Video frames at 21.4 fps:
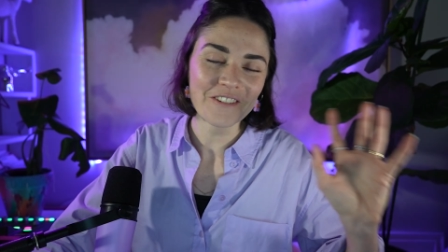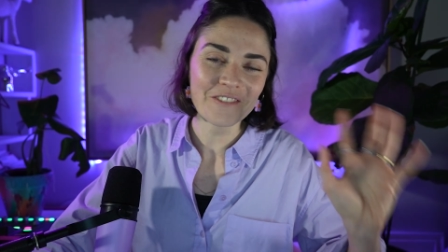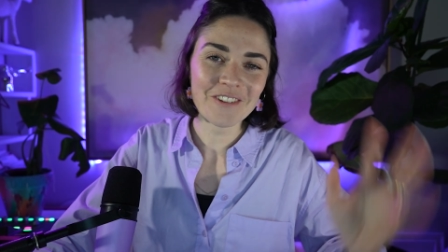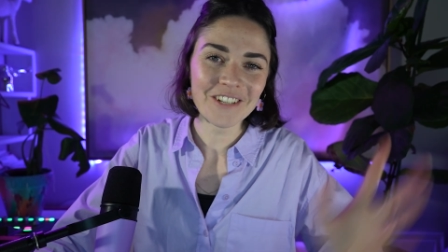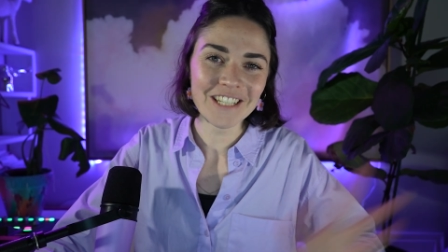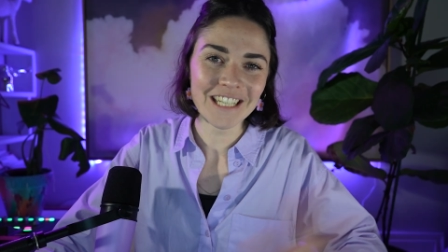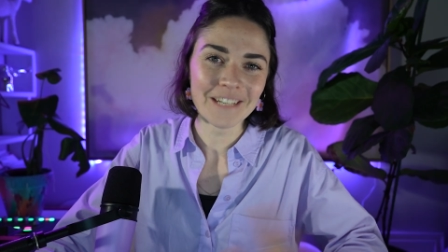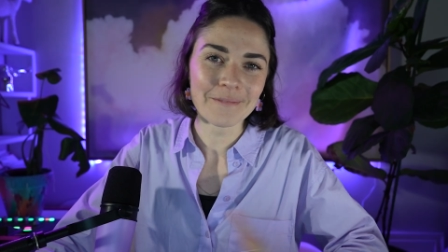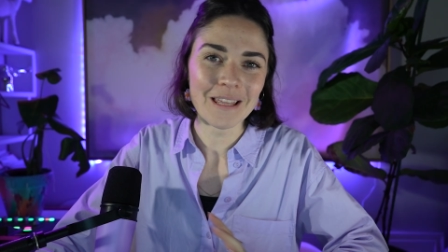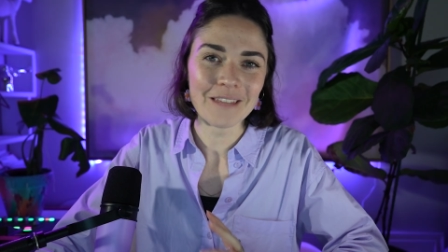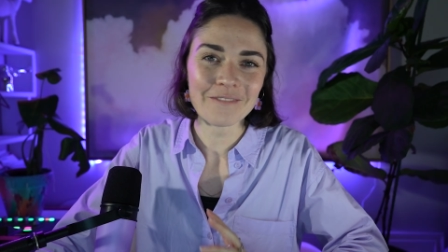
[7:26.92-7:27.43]
you're
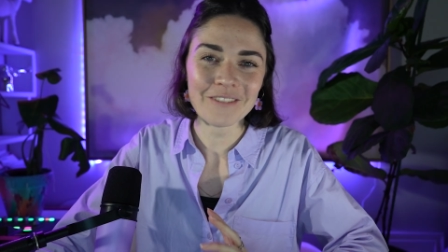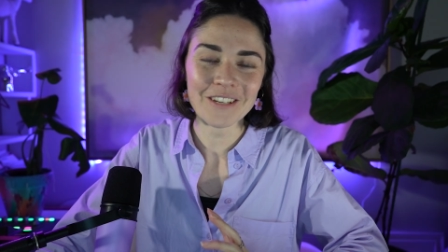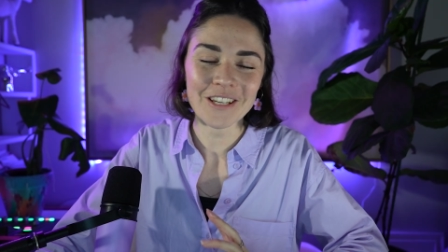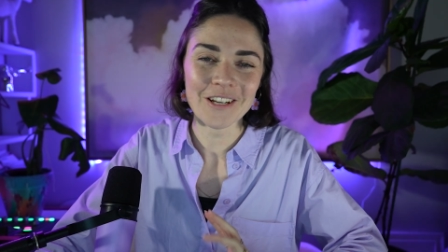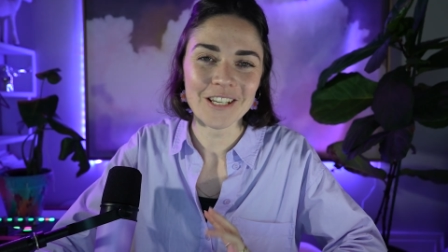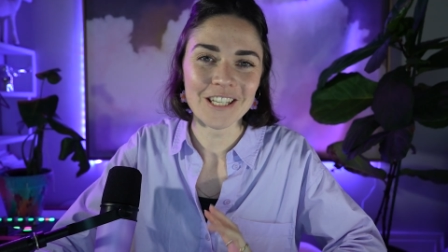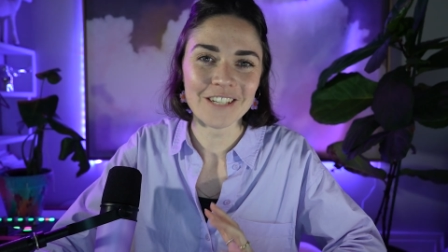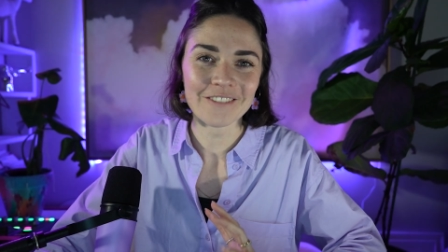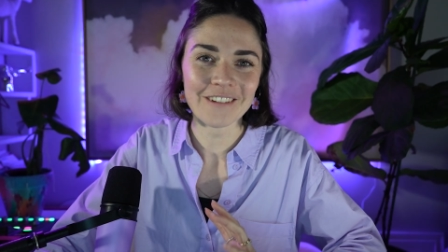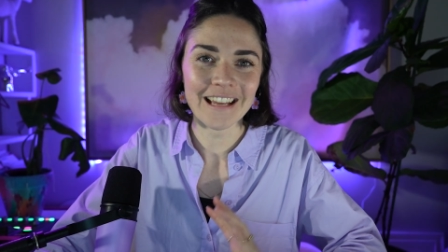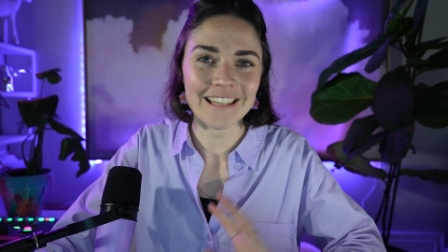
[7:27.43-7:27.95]
watching my other
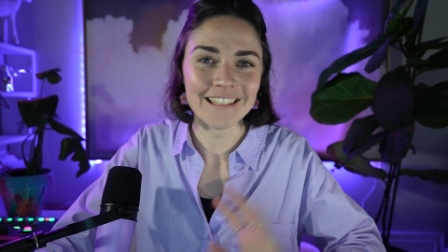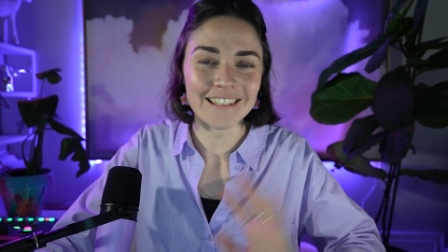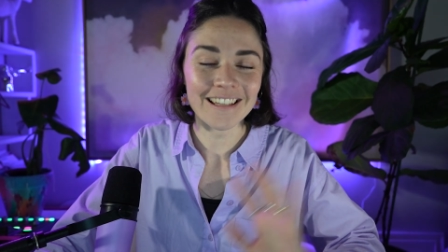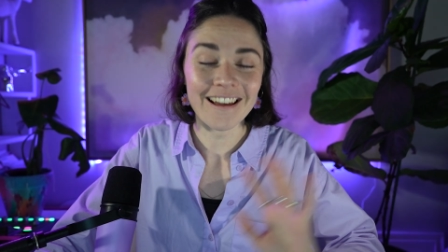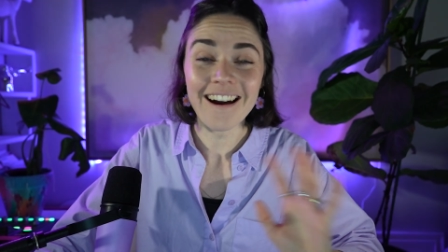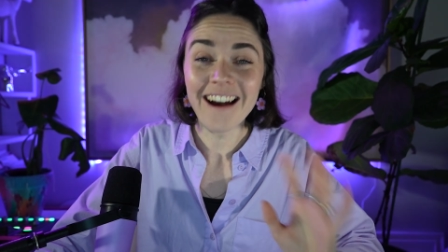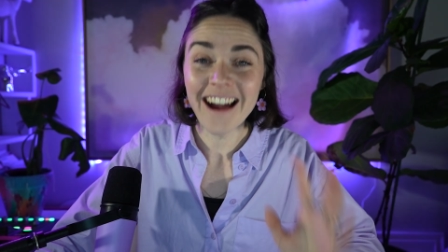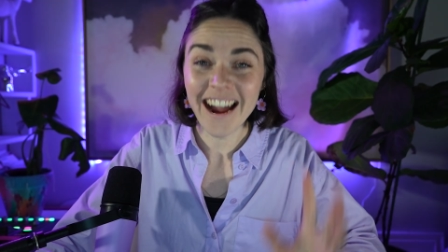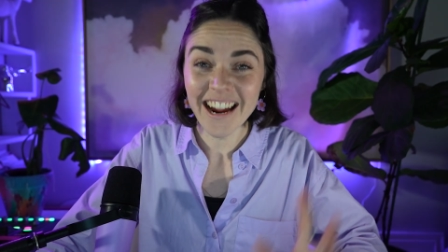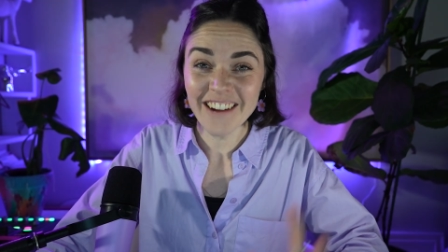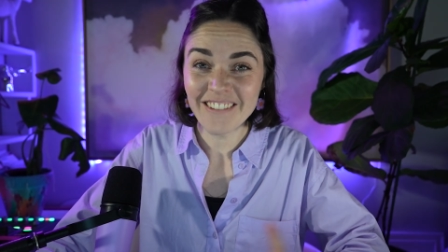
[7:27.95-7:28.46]
videos around the
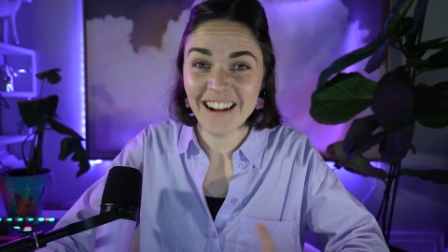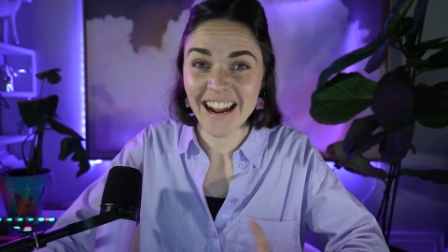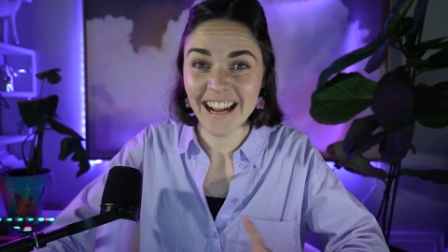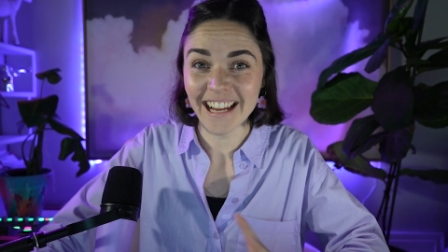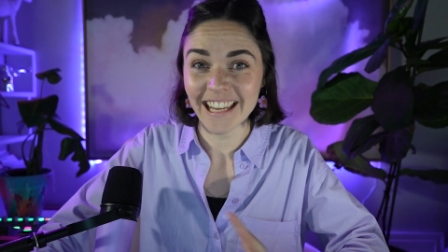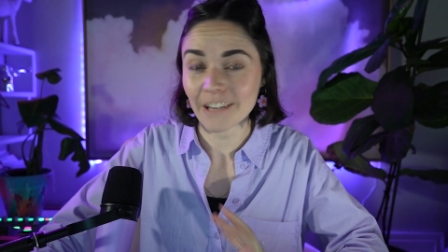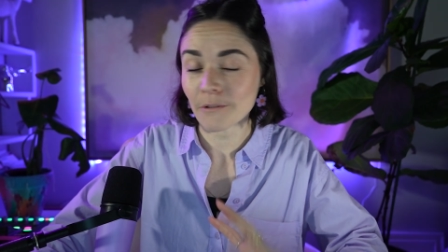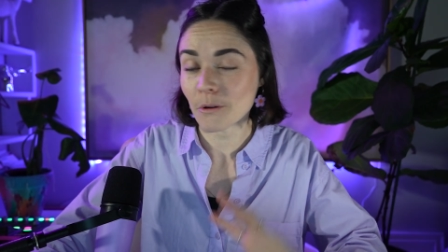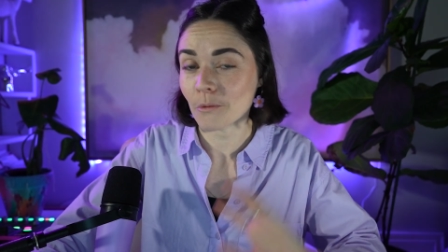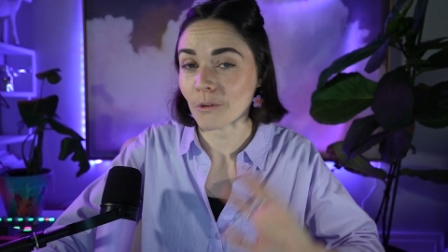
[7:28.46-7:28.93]
hierarchy,